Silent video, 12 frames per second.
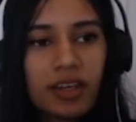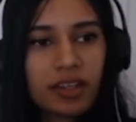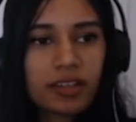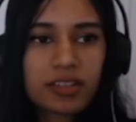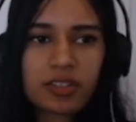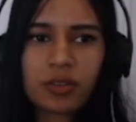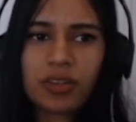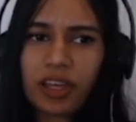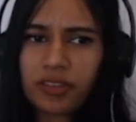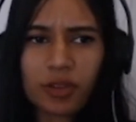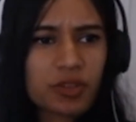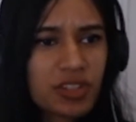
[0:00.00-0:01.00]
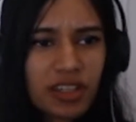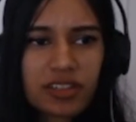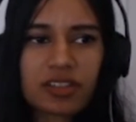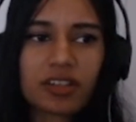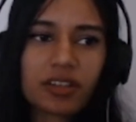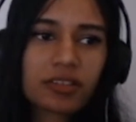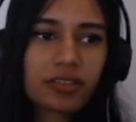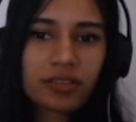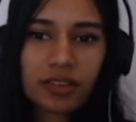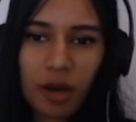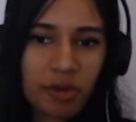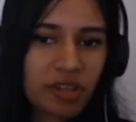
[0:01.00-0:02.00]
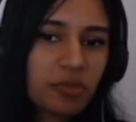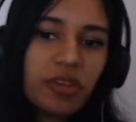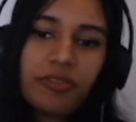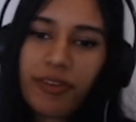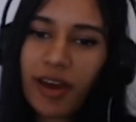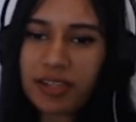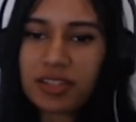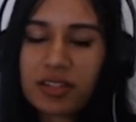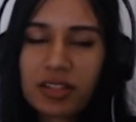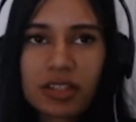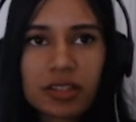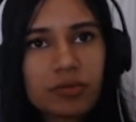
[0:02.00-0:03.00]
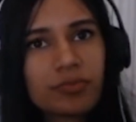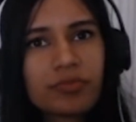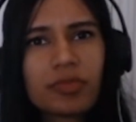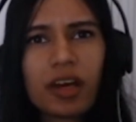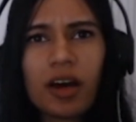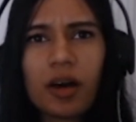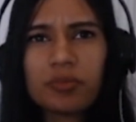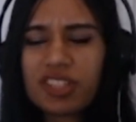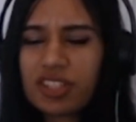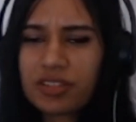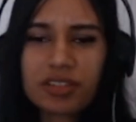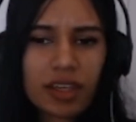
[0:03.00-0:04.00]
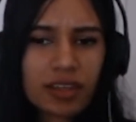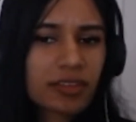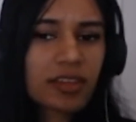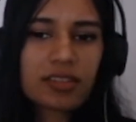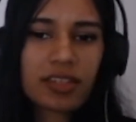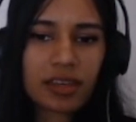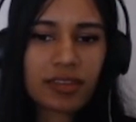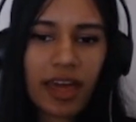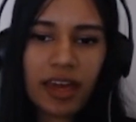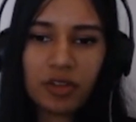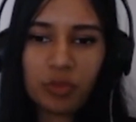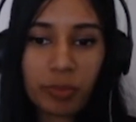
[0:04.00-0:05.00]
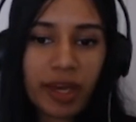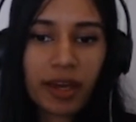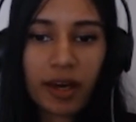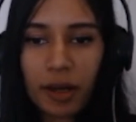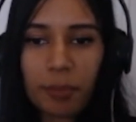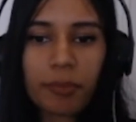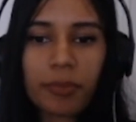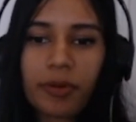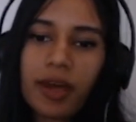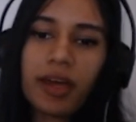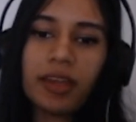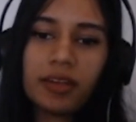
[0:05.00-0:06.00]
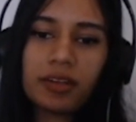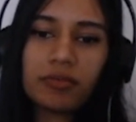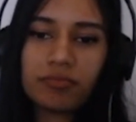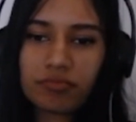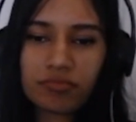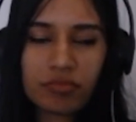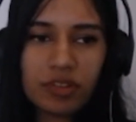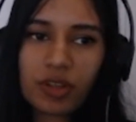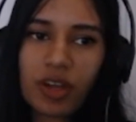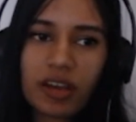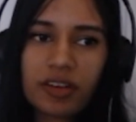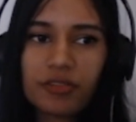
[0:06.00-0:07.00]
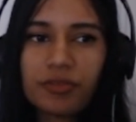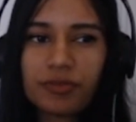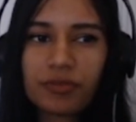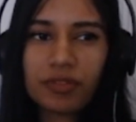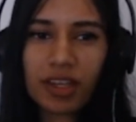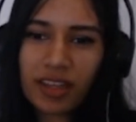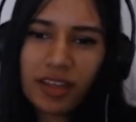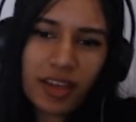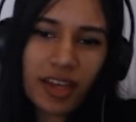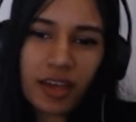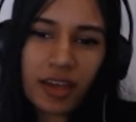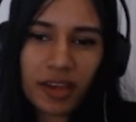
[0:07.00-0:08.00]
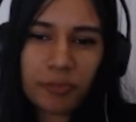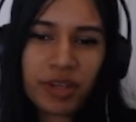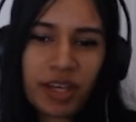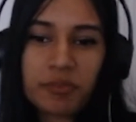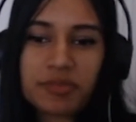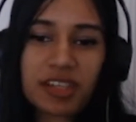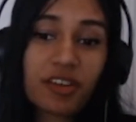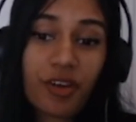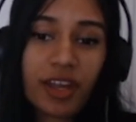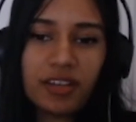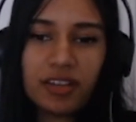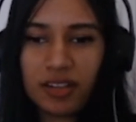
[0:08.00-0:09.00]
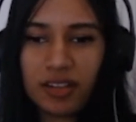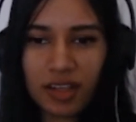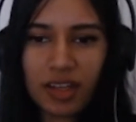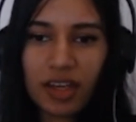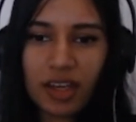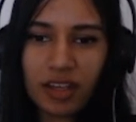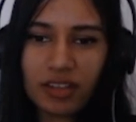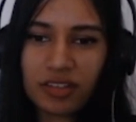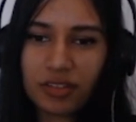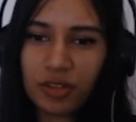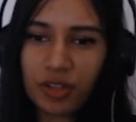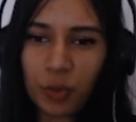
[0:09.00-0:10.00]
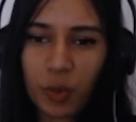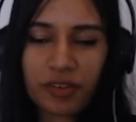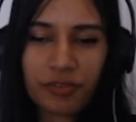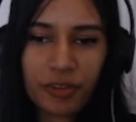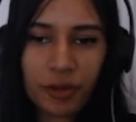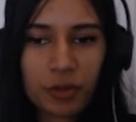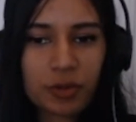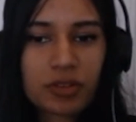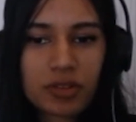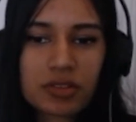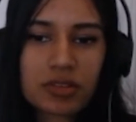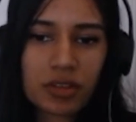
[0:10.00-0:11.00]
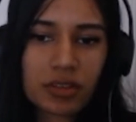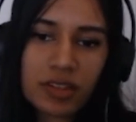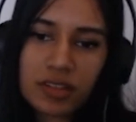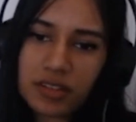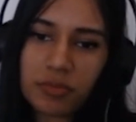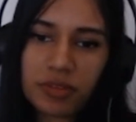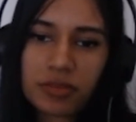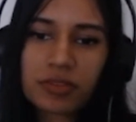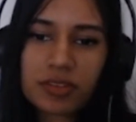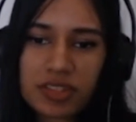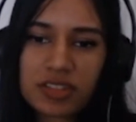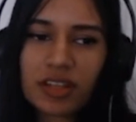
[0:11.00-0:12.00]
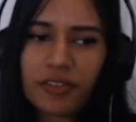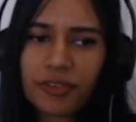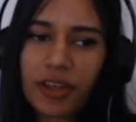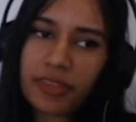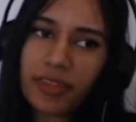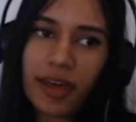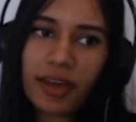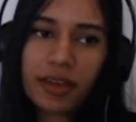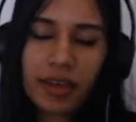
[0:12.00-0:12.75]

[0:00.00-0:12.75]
So like those things are coming to me faster. Just like things like that you pick up and you kind of, it becomes ingrained into your workflow. So some stuff like that.